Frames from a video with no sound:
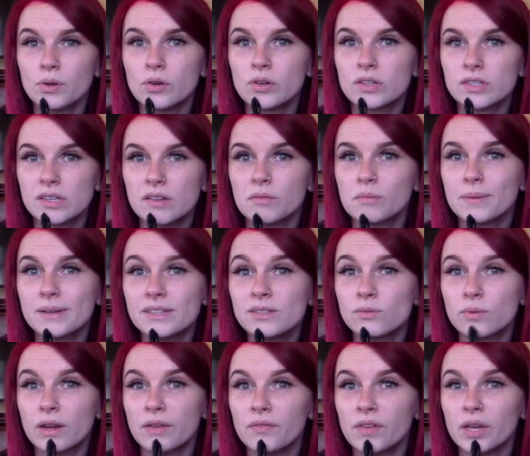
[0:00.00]
because everybody's
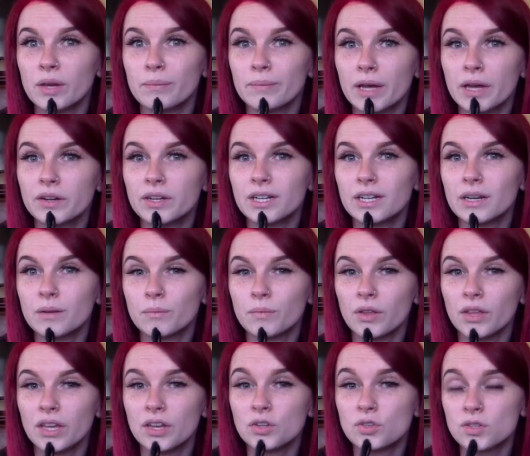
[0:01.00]
raving about it and I'm
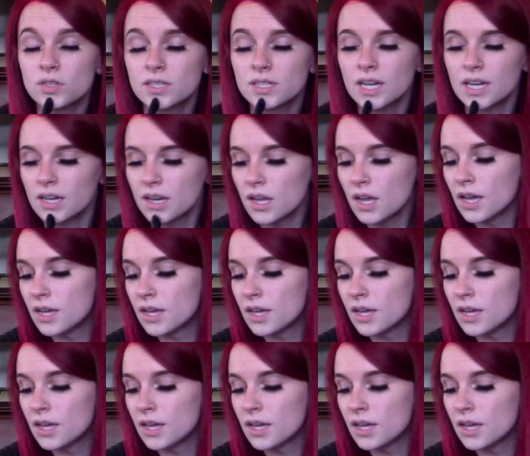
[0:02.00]
really interested.